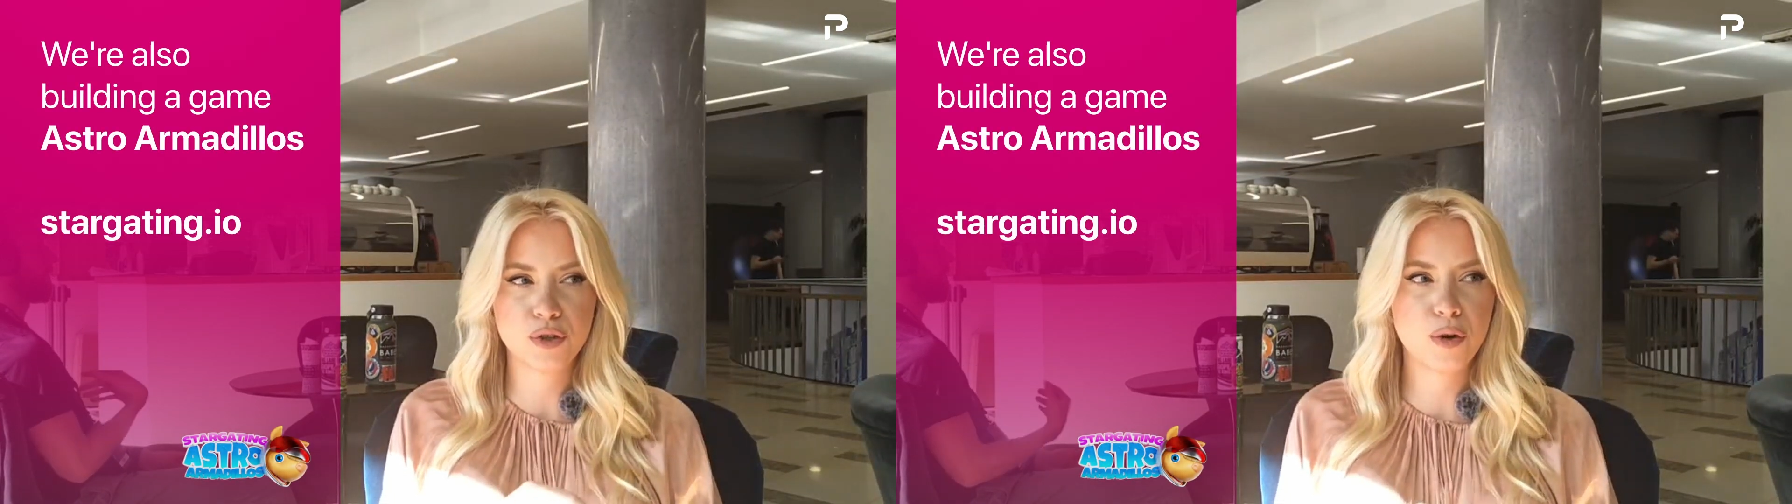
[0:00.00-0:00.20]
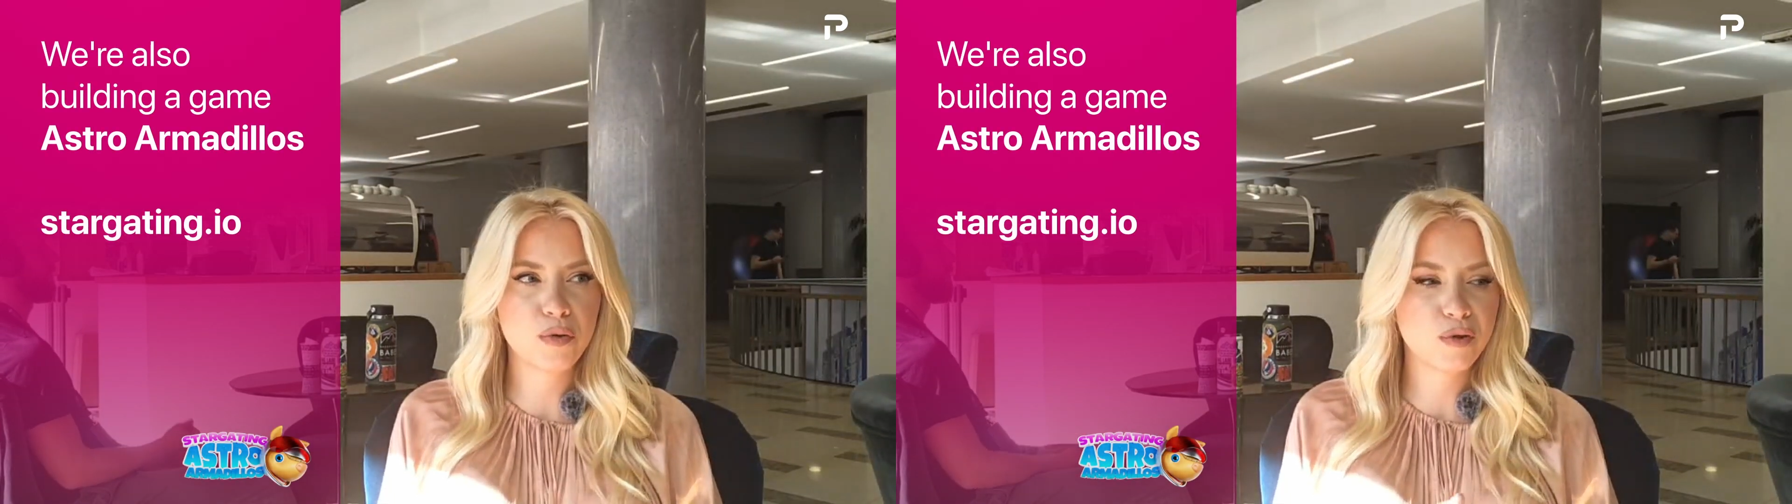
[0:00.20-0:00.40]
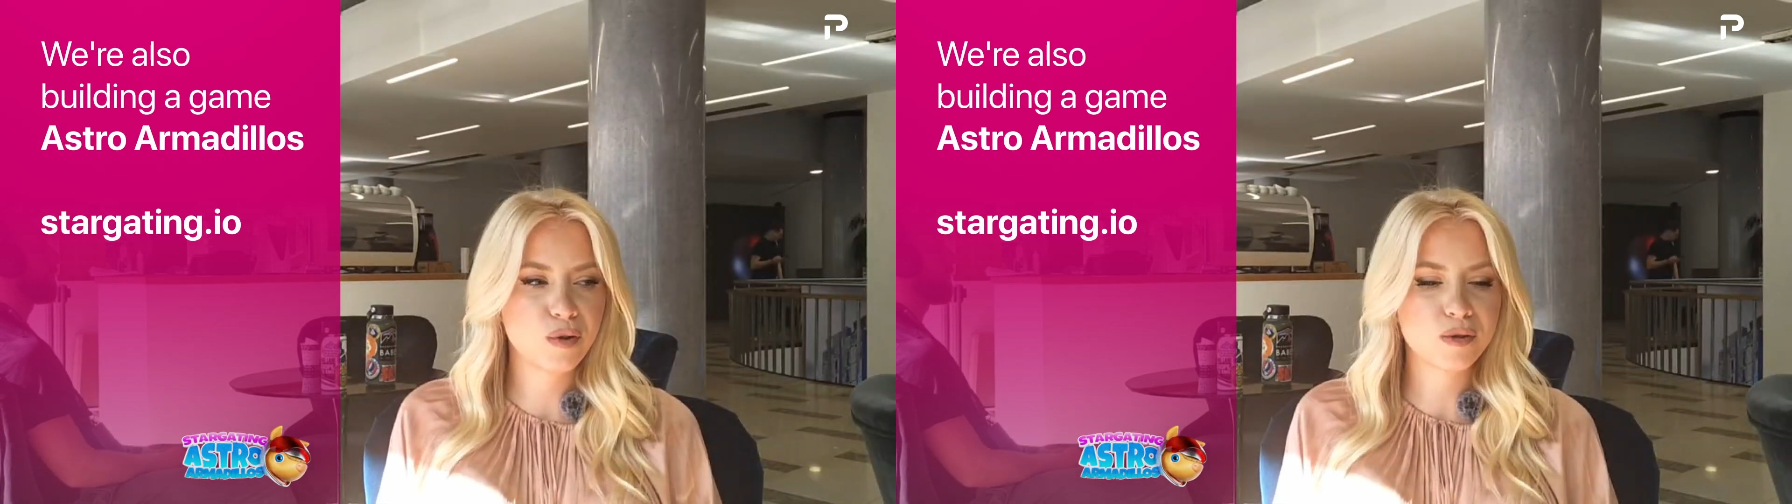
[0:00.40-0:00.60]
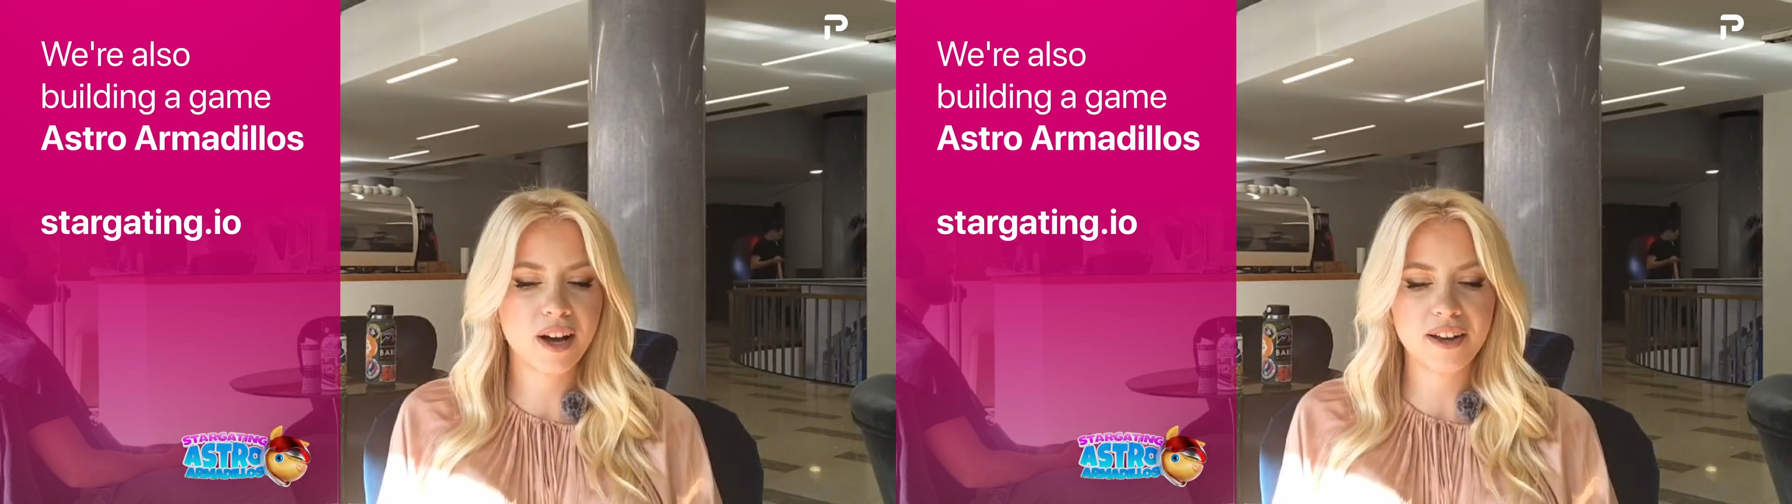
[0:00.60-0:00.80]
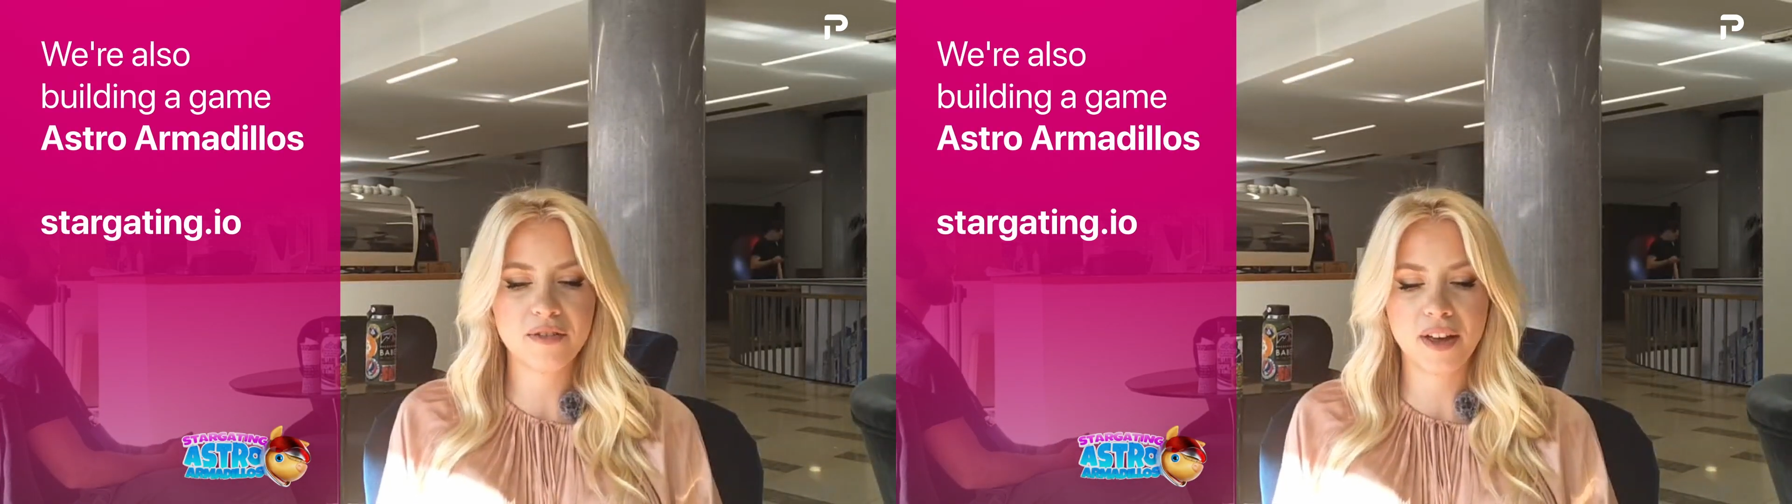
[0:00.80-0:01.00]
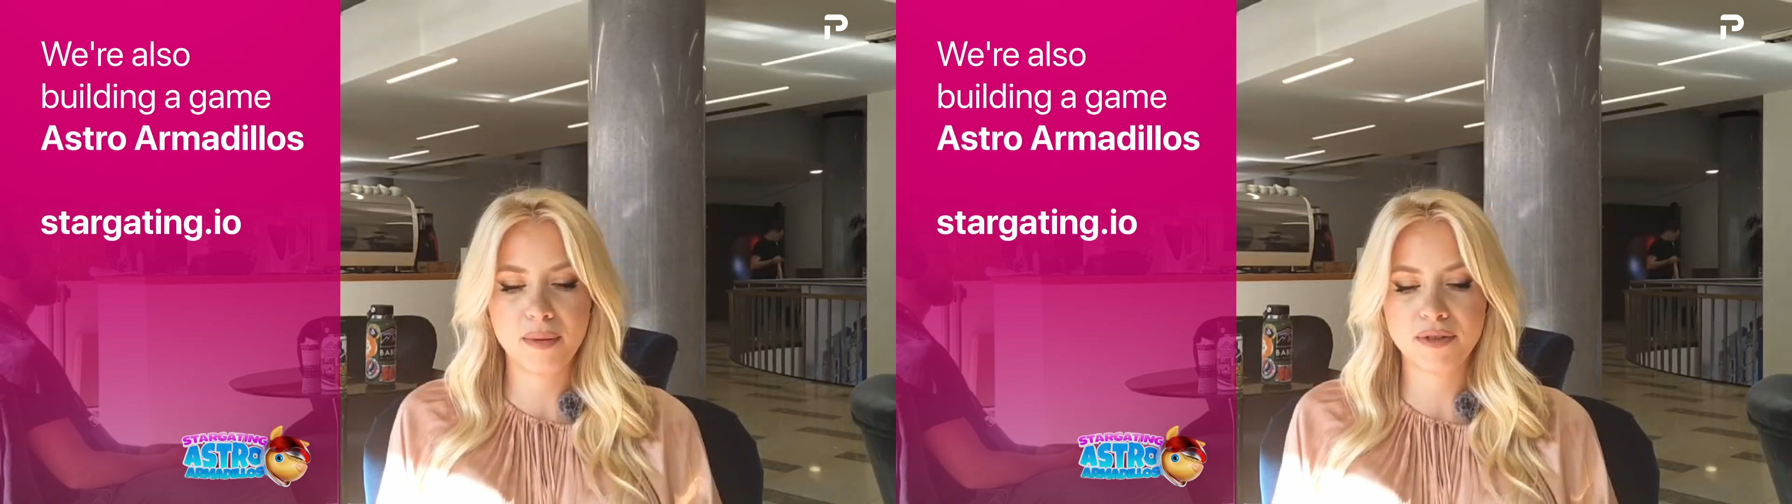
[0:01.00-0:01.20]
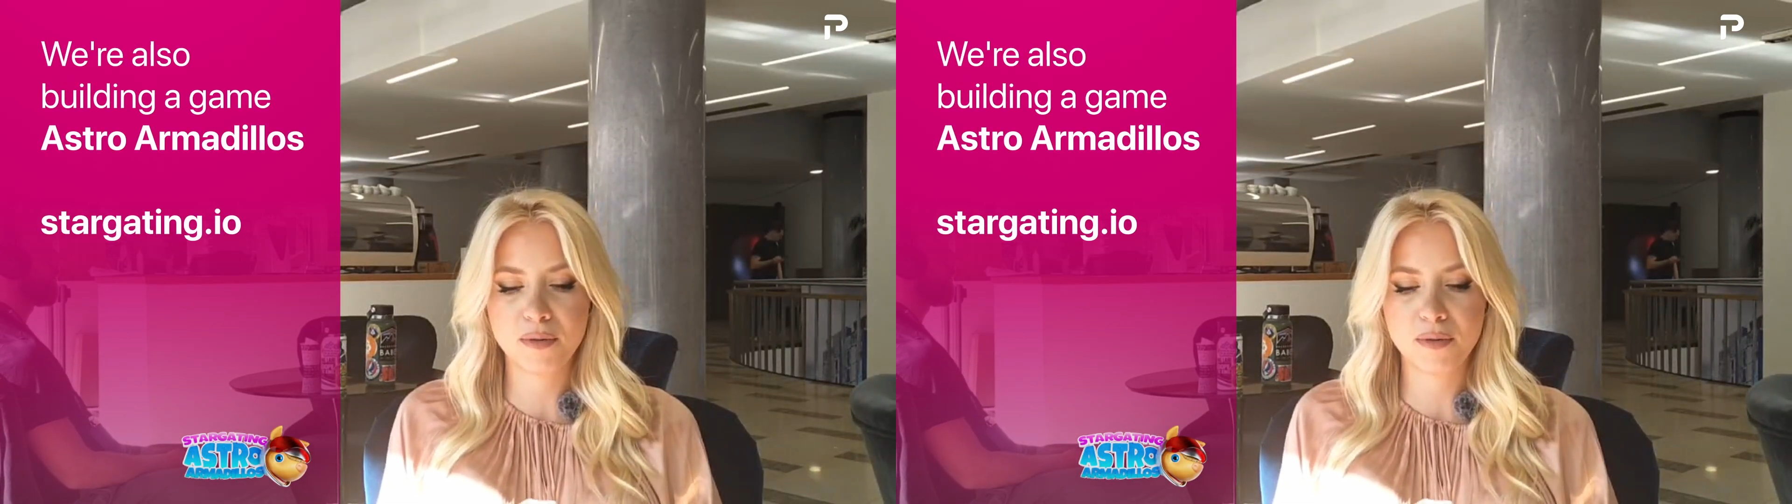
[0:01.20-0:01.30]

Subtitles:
You know those kind of games